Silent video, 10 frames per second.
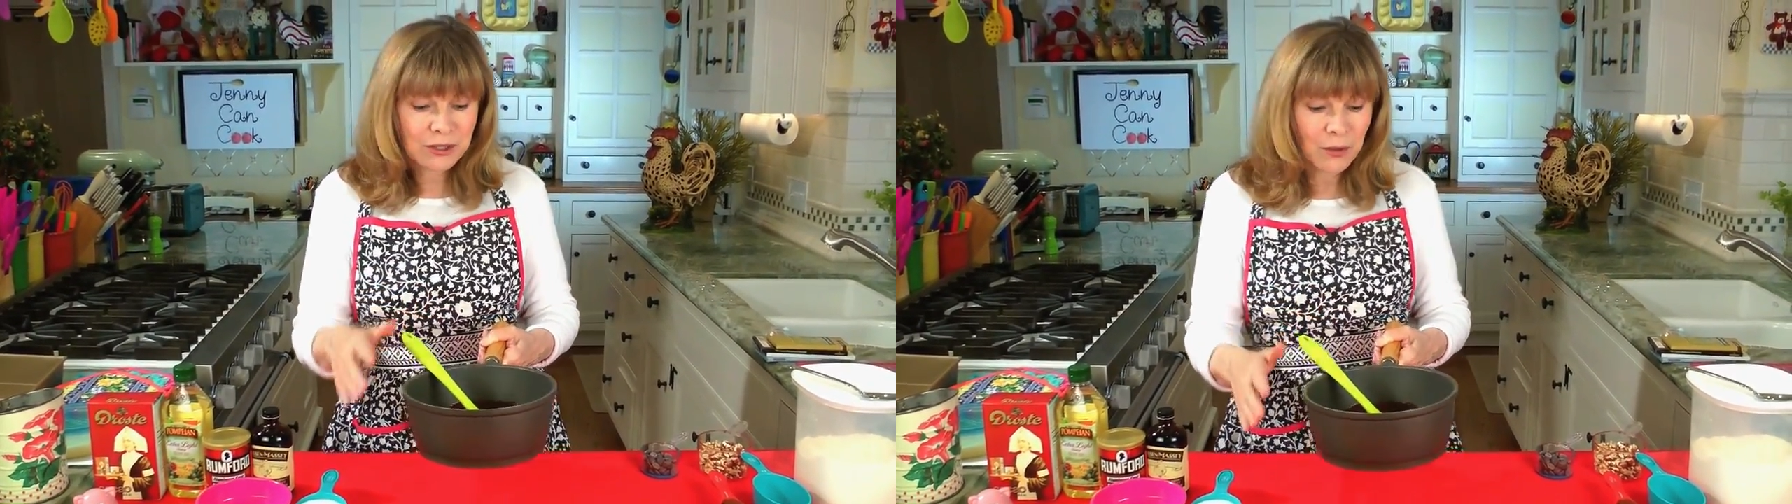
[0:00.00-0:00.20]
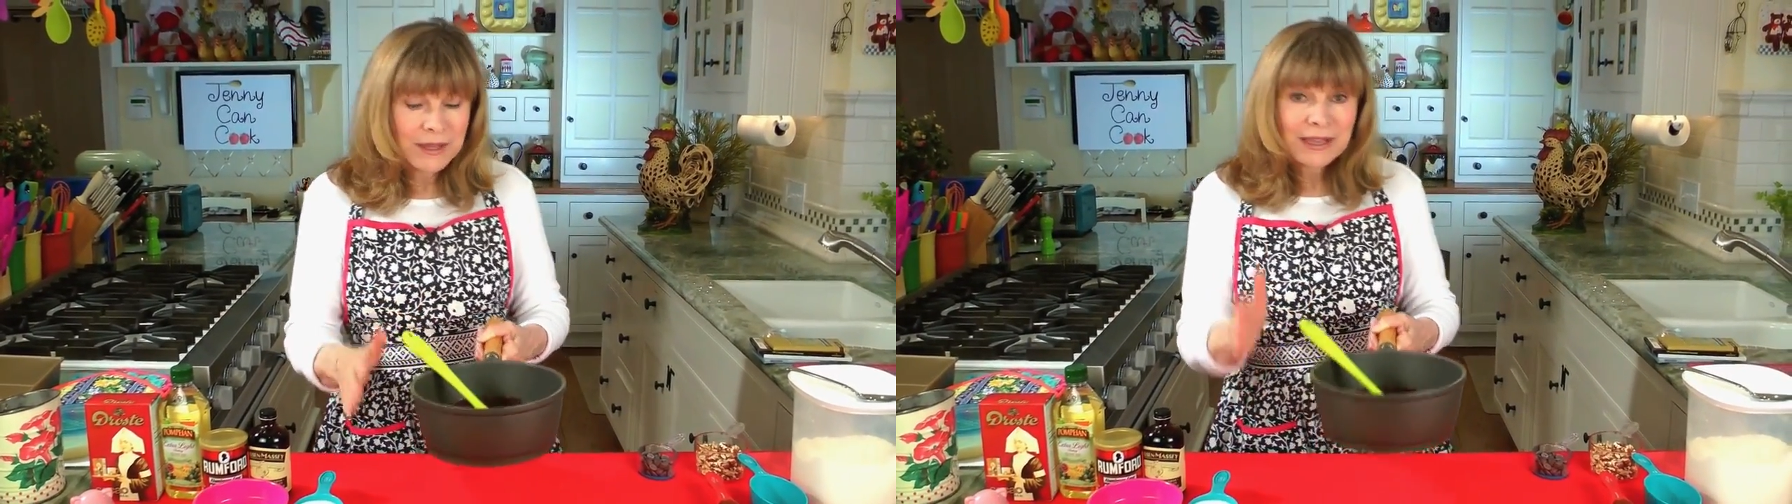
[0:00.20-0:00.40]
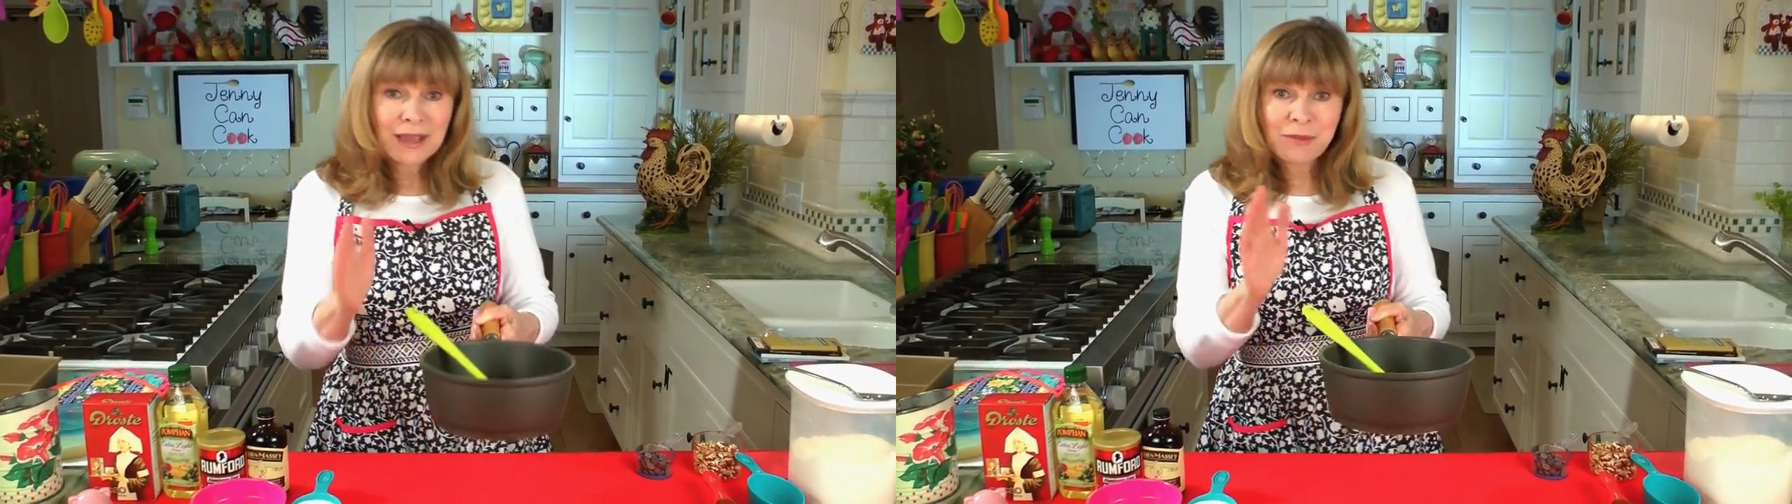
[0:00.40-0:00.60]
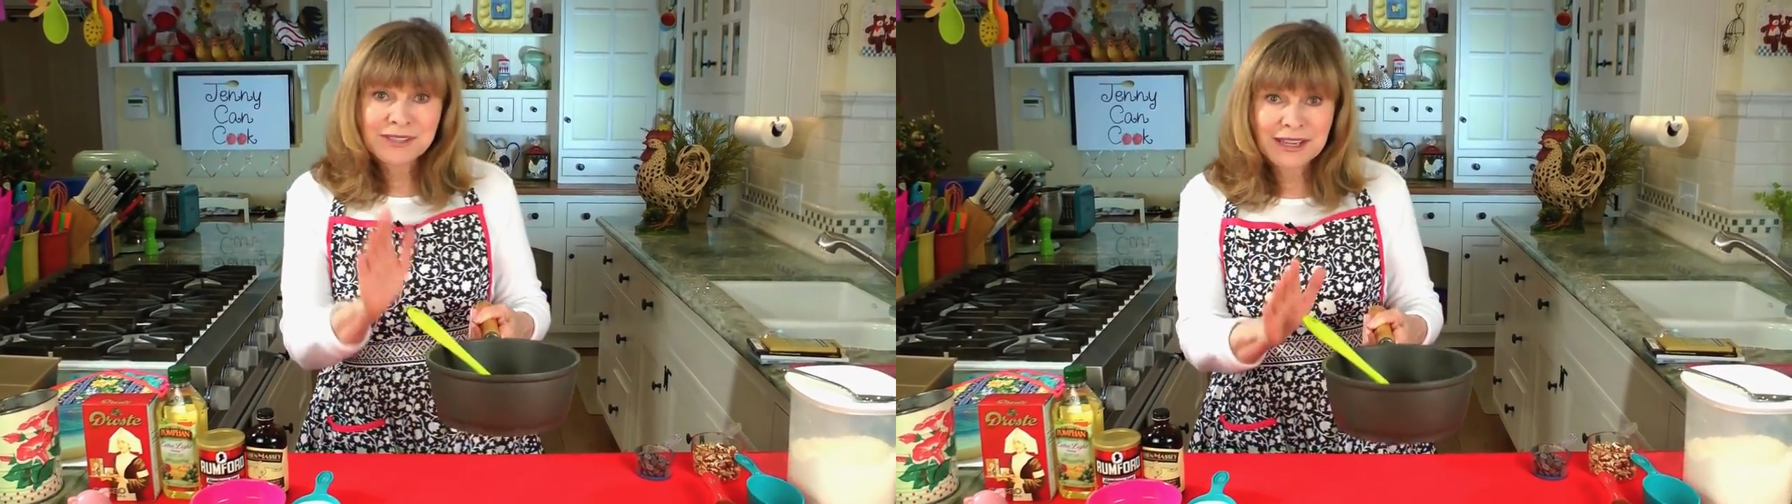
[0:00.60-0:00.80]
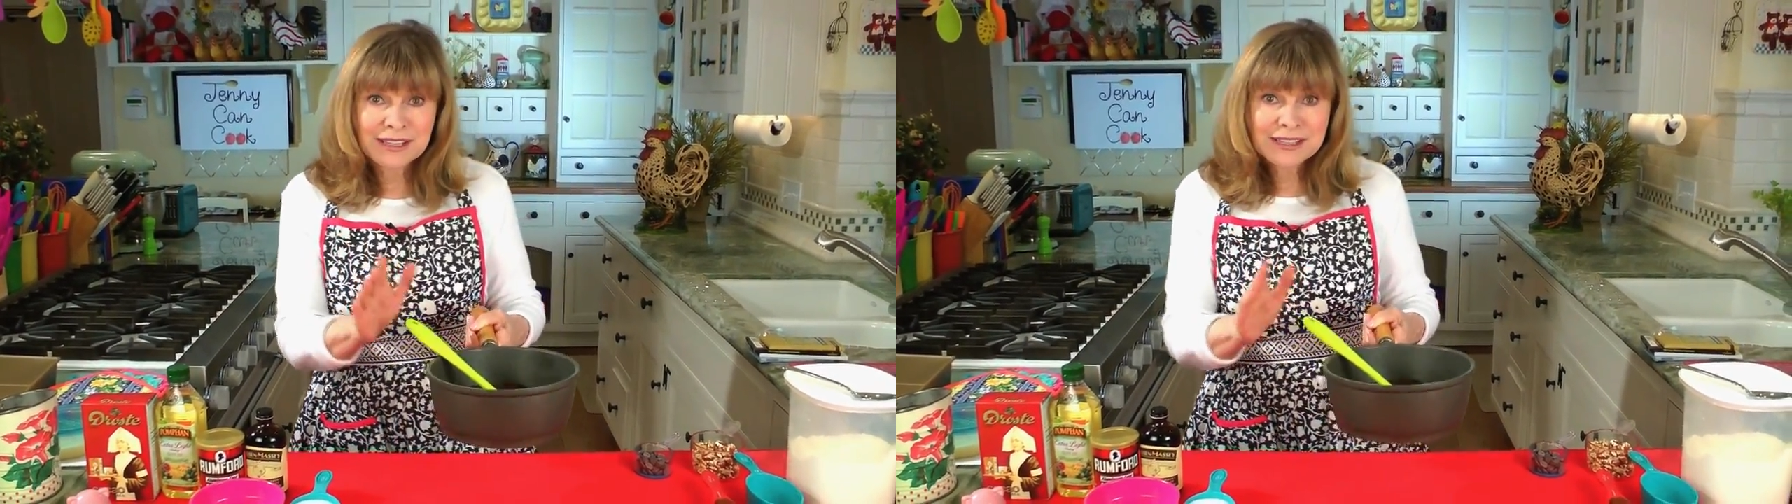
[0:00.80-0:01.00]
So I'm
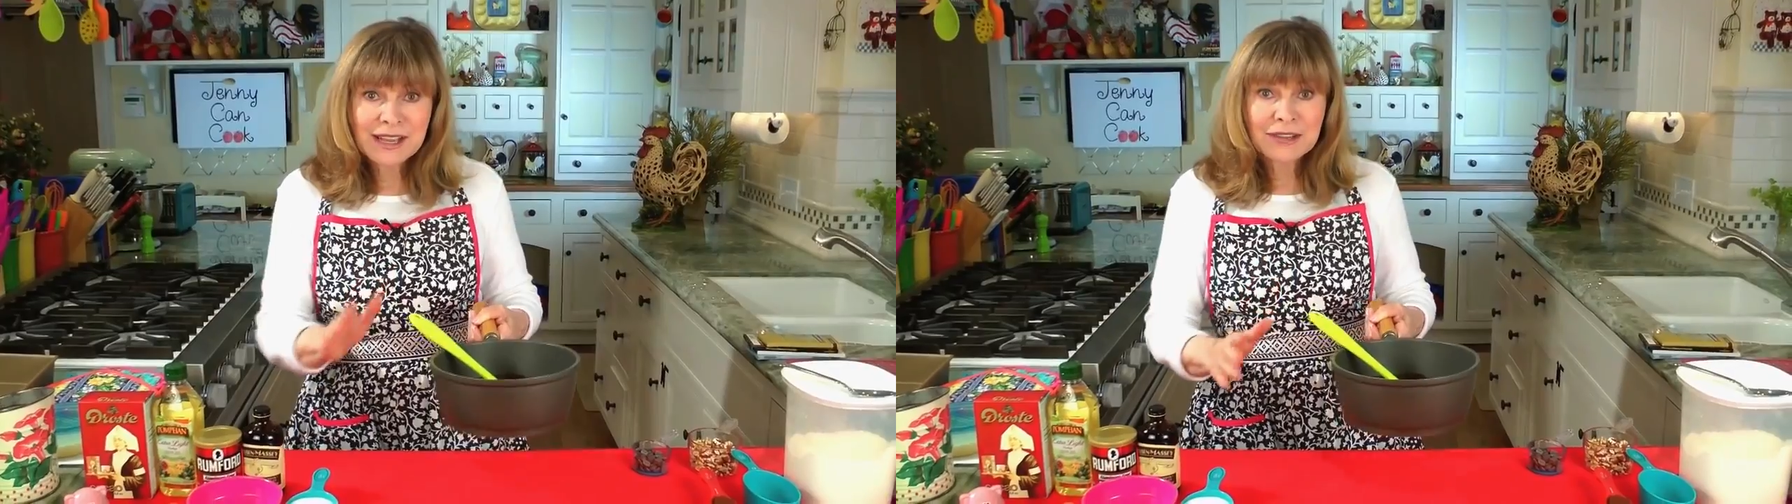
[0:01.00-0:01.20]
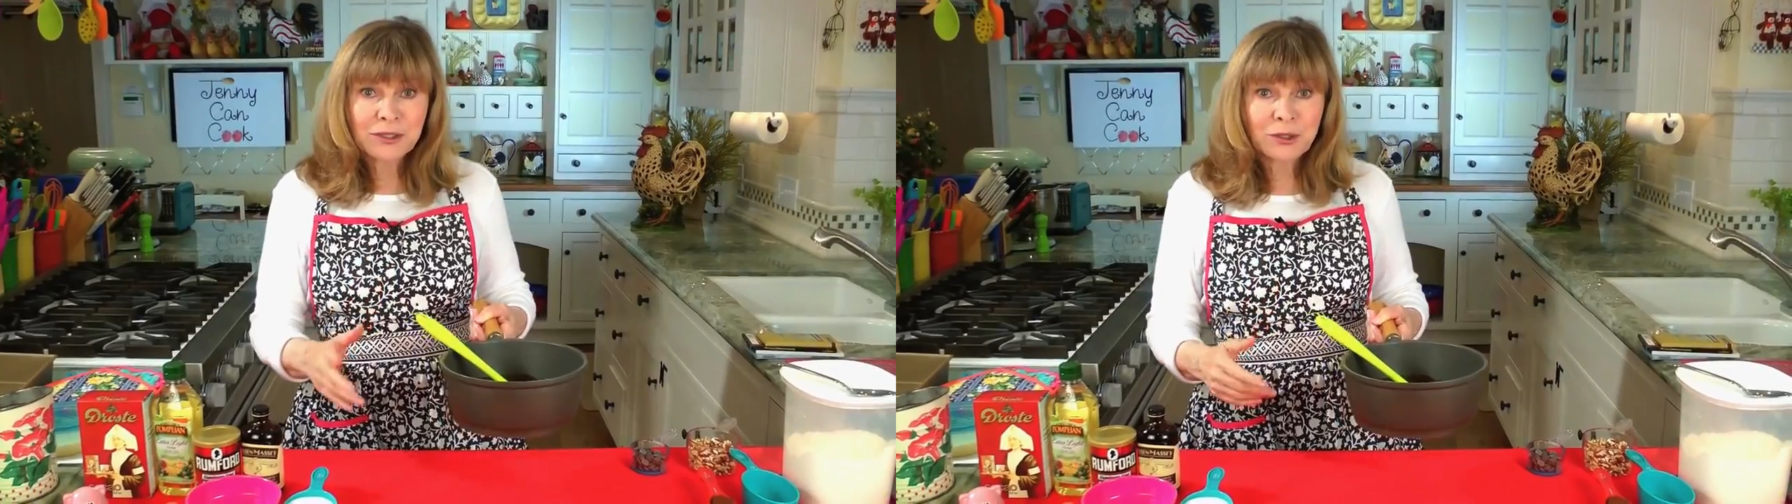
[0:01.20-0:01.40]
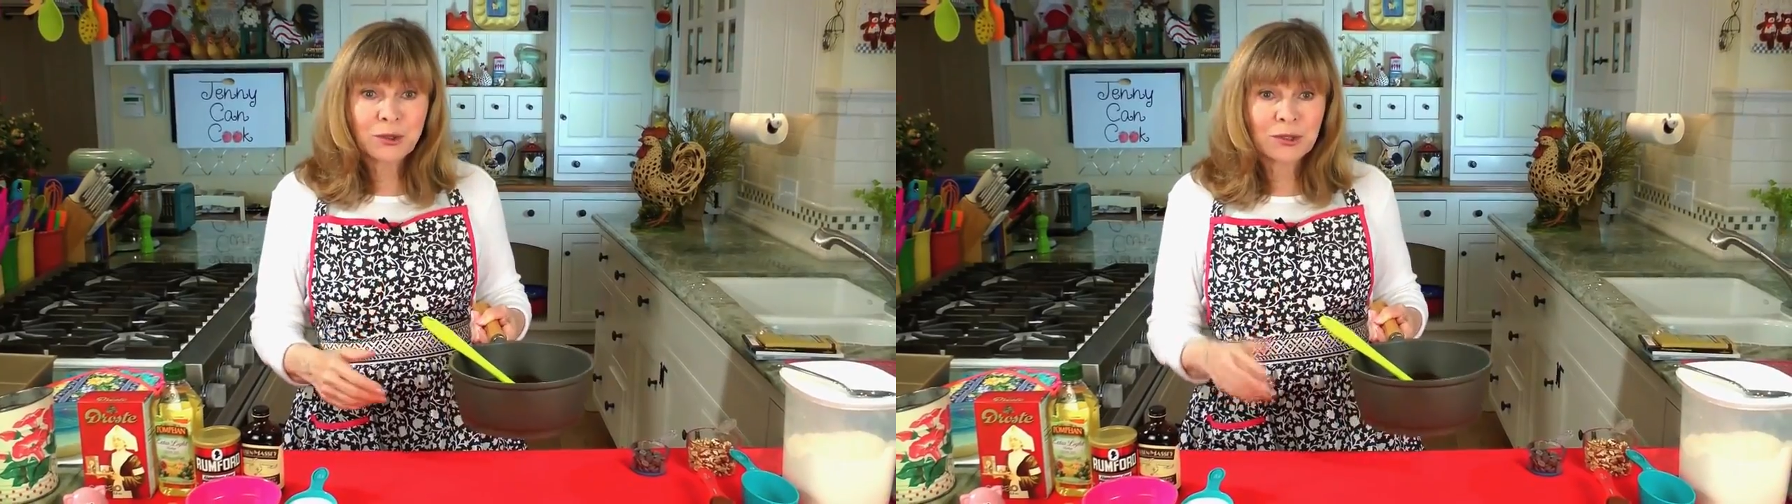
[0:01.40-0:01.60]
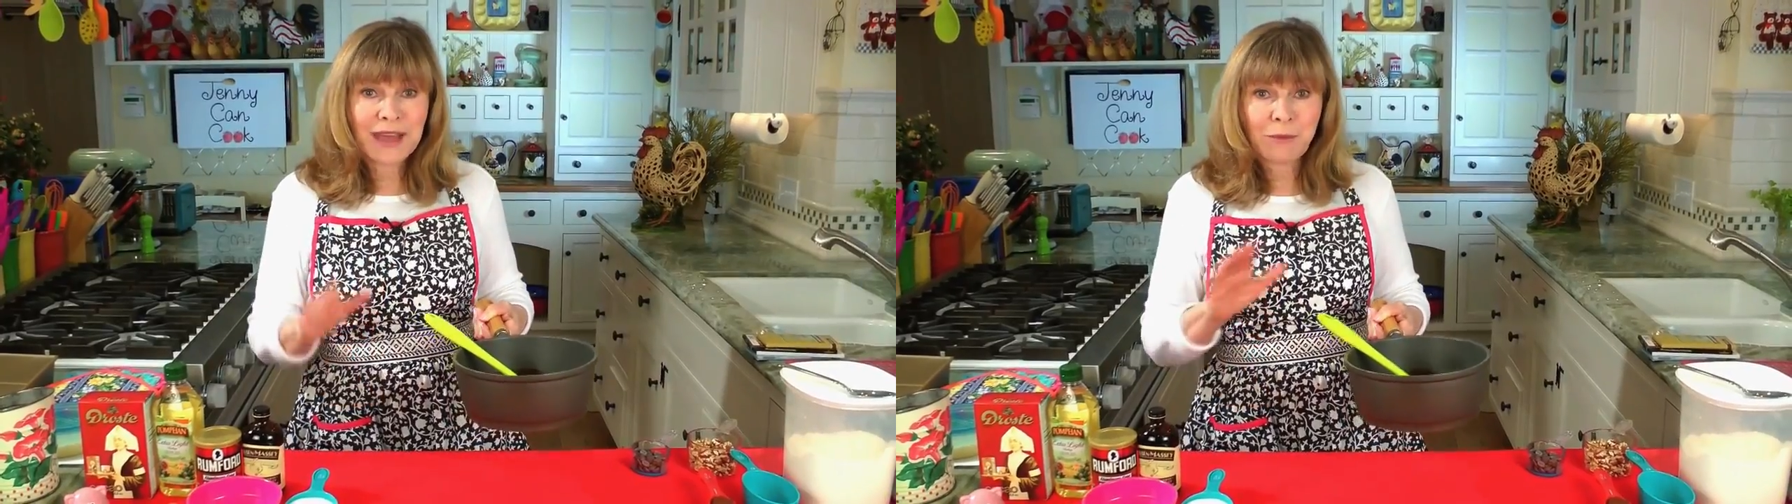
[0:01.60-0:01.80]
going to set it aside to cool.